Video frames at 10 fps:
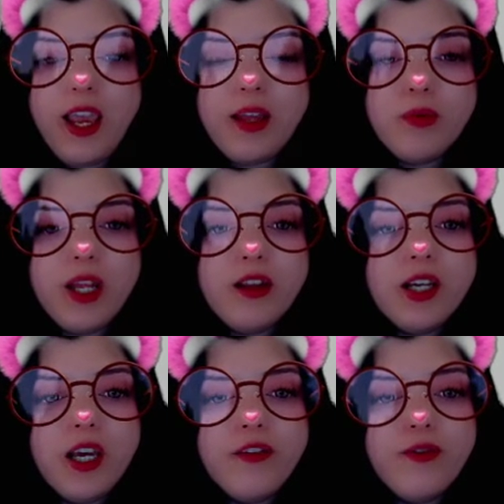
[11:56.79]
And when I
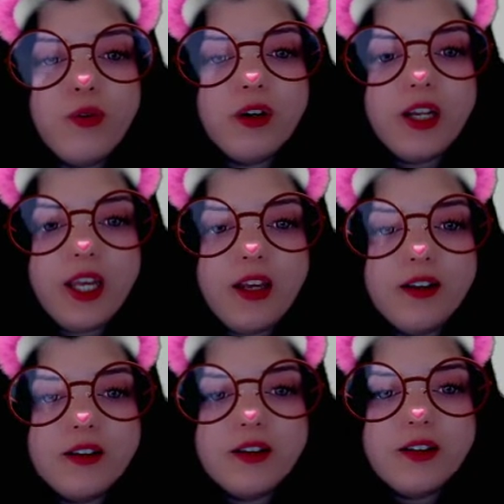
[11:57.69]
look at 40,
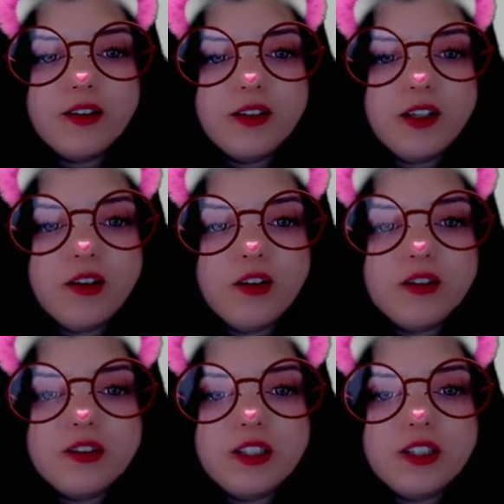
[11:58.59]
there are